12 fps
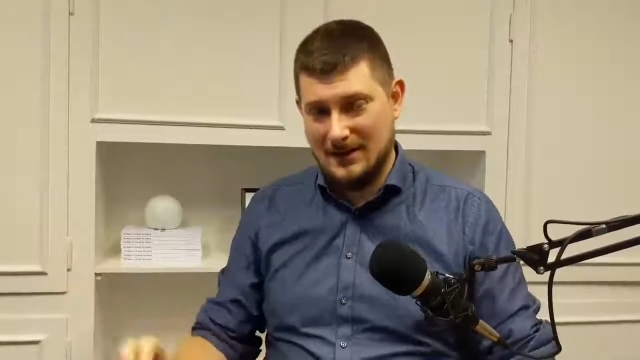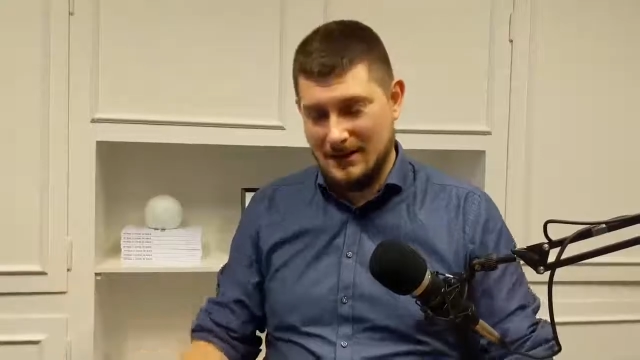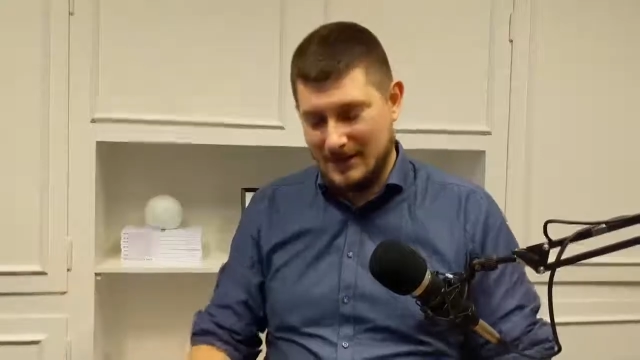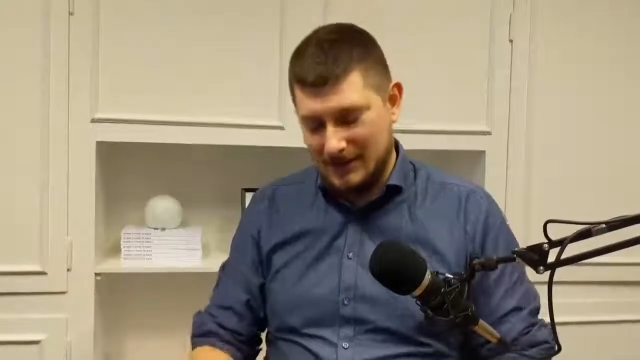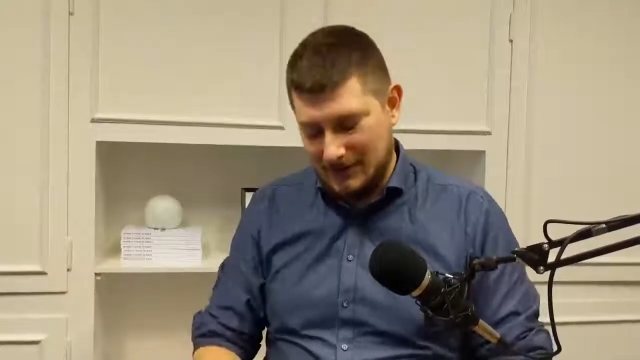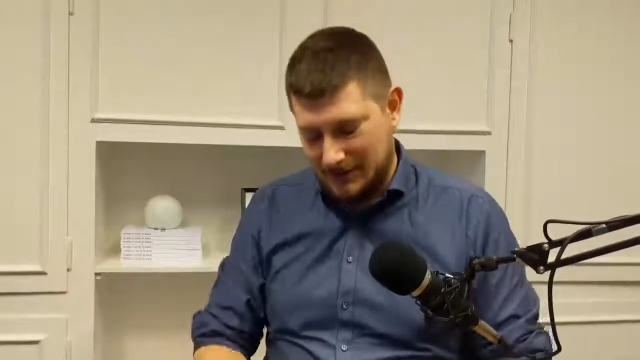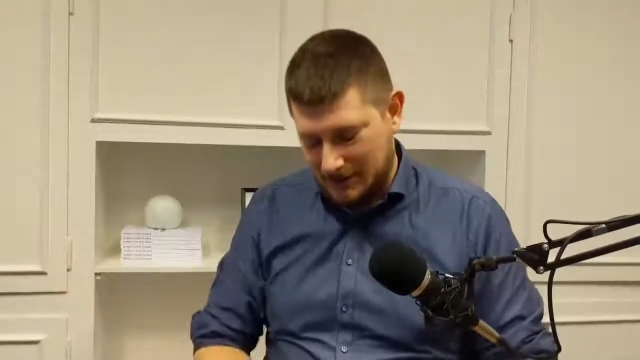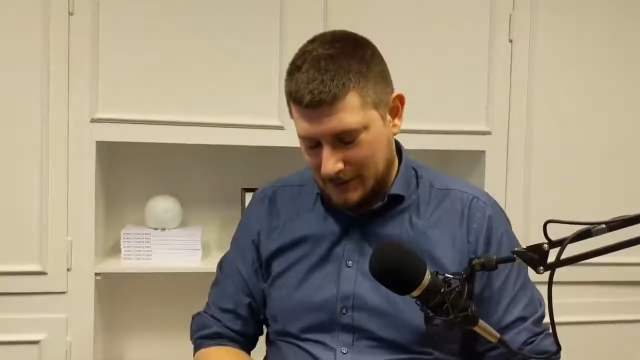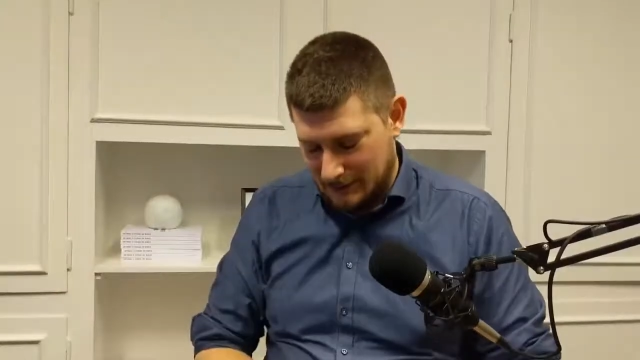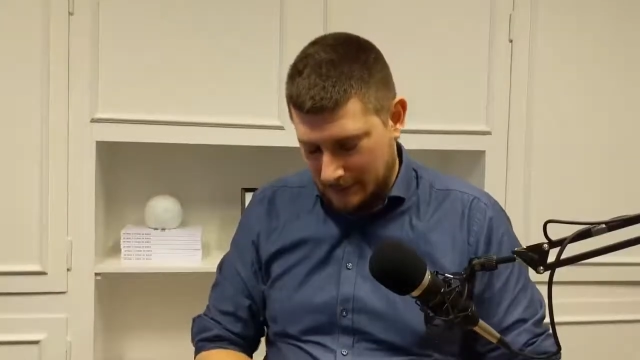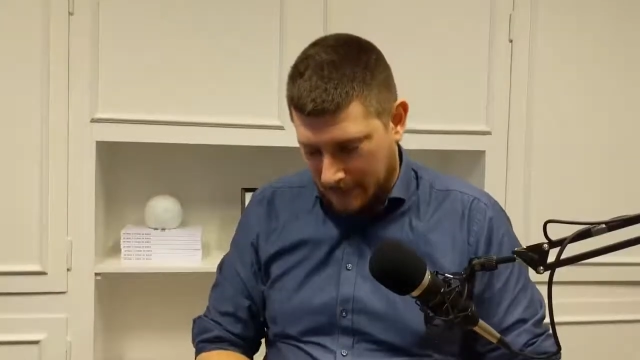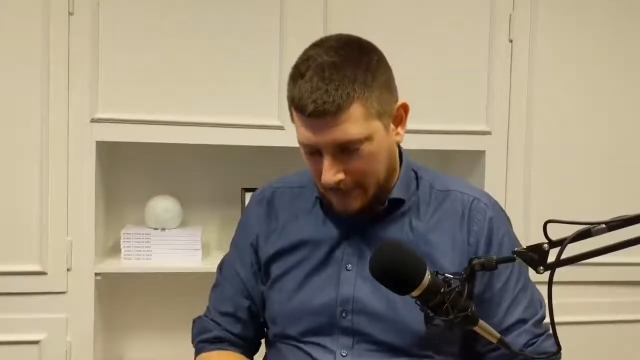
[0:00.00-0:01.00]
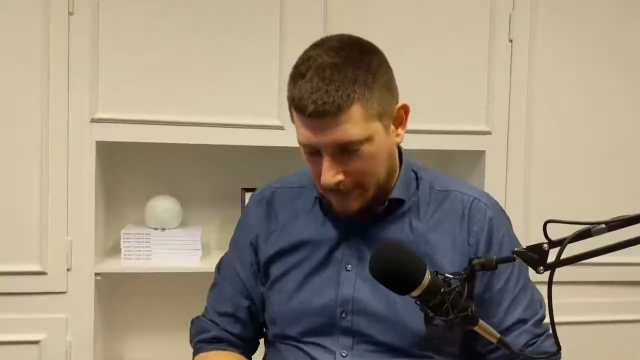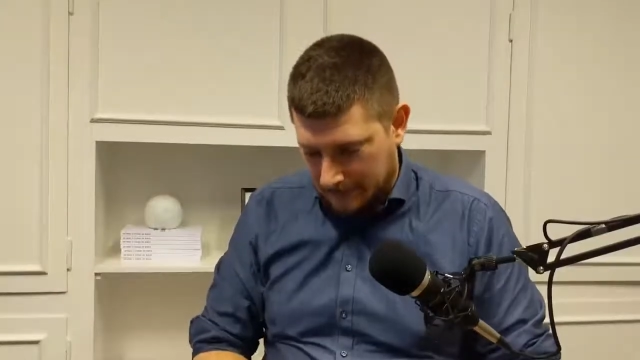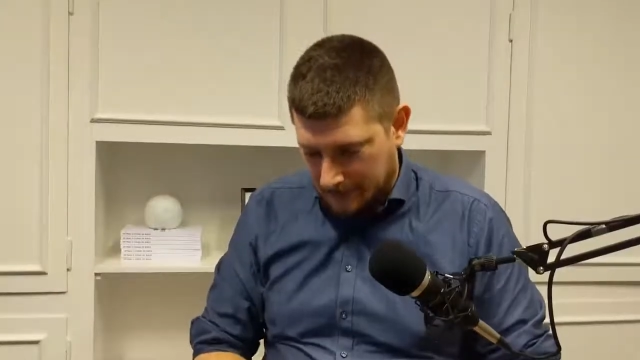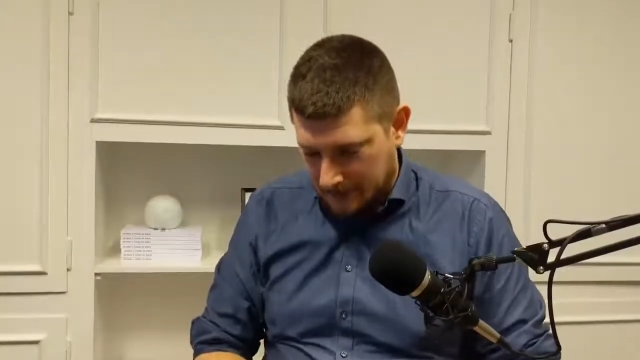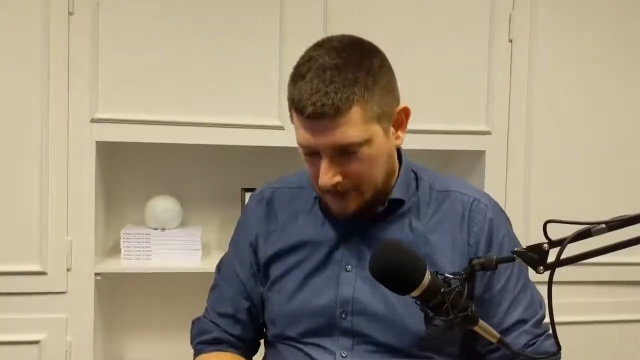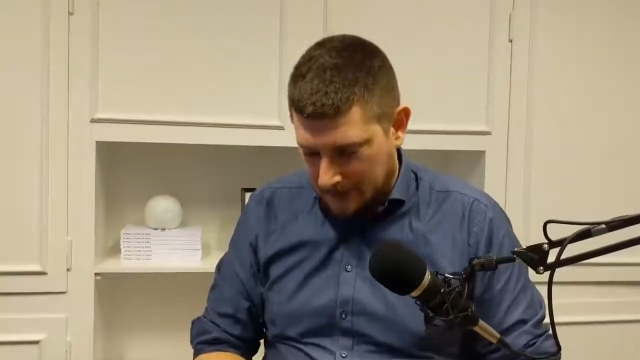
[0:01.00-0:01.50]
Yeah.
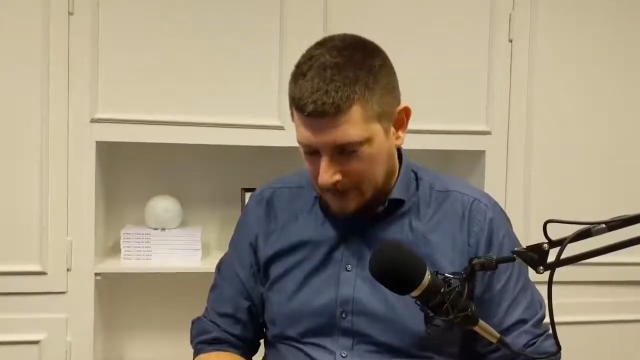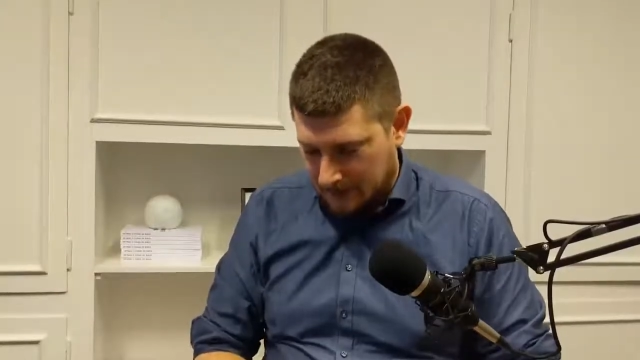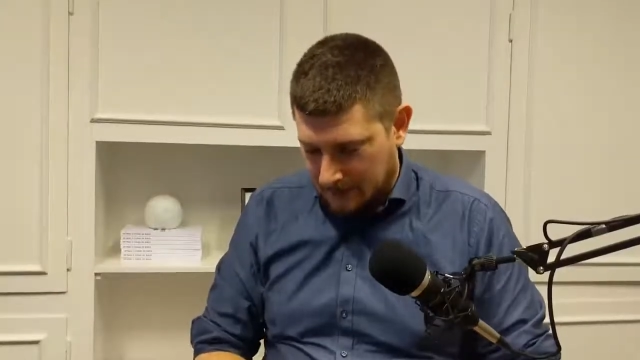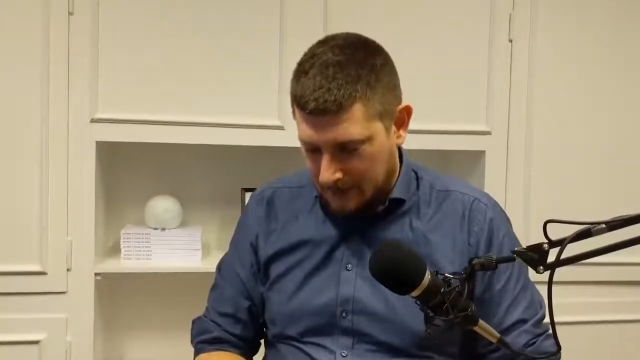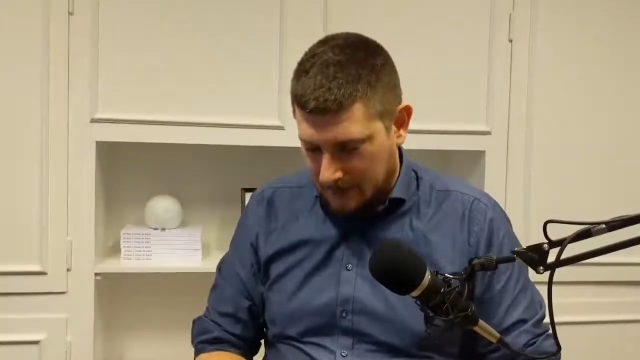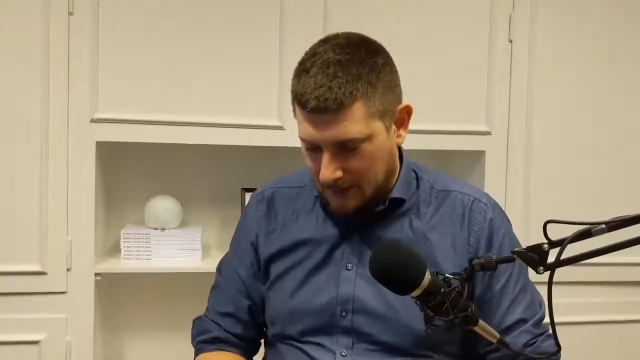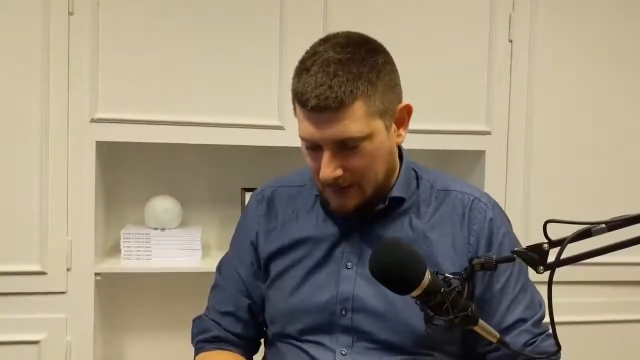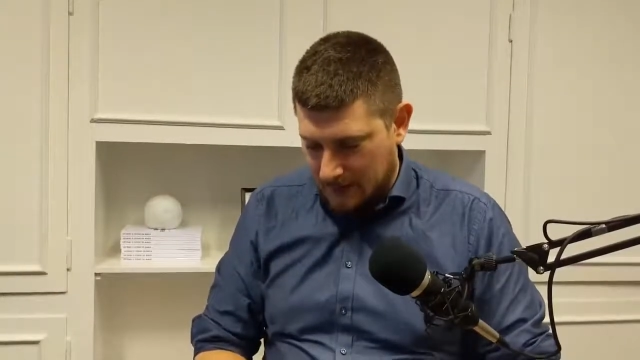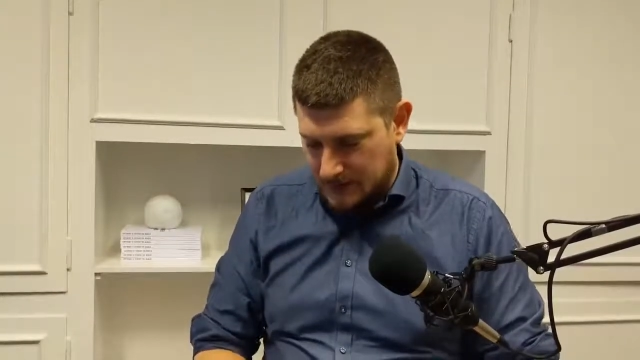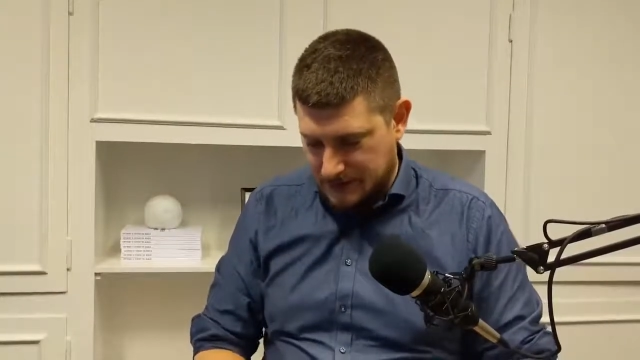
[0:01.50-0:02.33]
Um, uh,